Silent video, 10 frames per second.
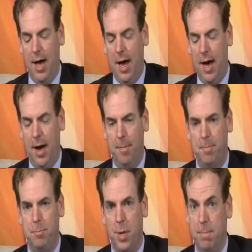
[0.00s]

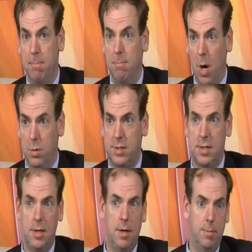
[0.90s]
But
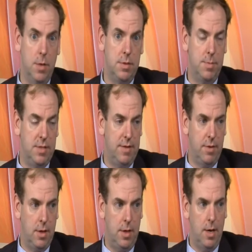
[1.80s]
mostly and most
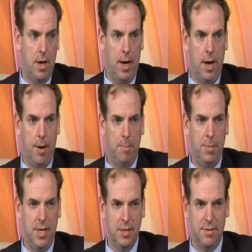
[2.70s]
specifically
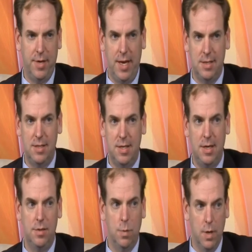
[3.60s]
because of Kansas
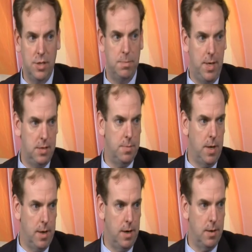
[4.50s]
City's rich
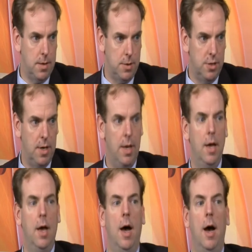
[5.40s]
baseball heritage.
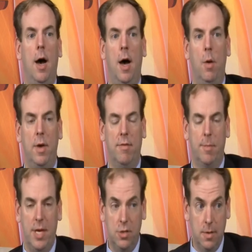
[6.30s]
We have a
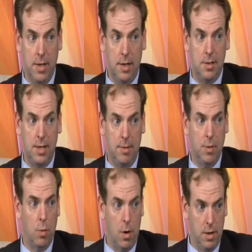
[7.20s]
major league team,
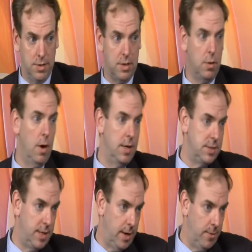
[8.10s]
the Royals, across
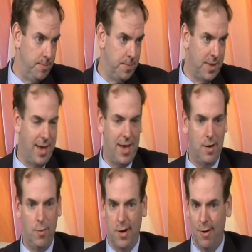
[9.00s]
town,
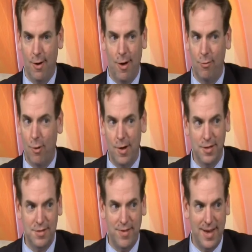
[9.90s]
and we are all
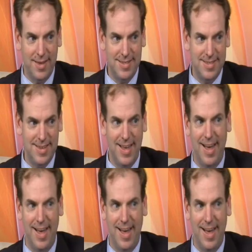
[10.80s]
Royals fans,